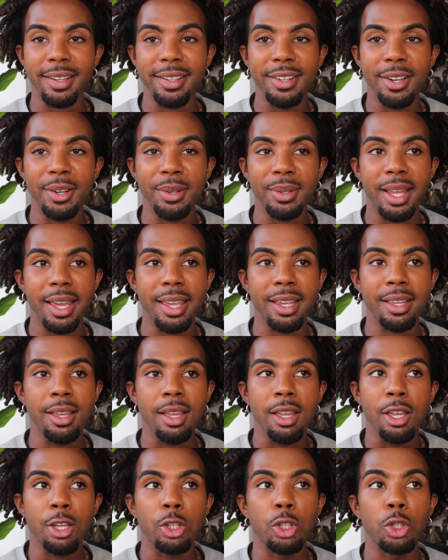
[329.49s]
You know, like,
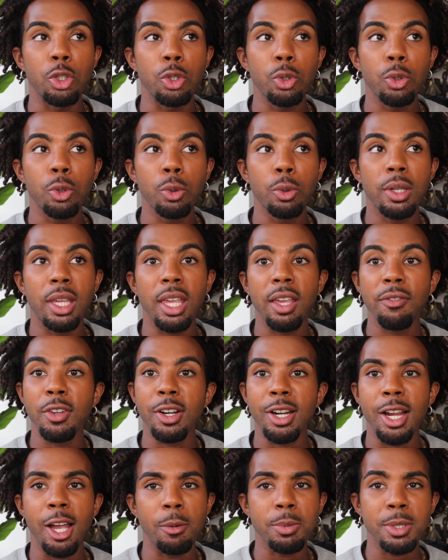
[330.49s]
you give
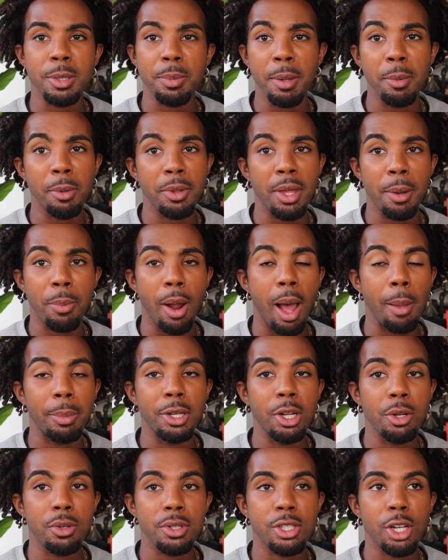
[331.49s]
your help to people that probably
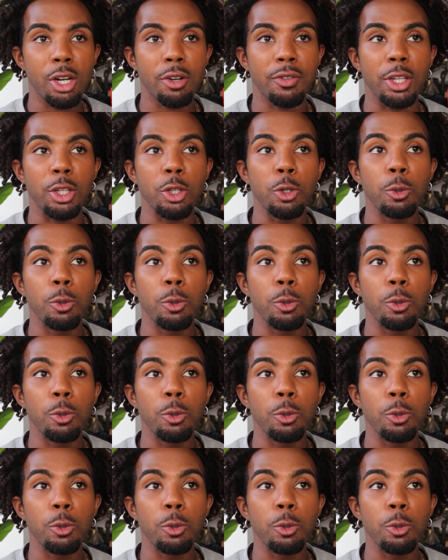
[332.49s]
don't deserve it.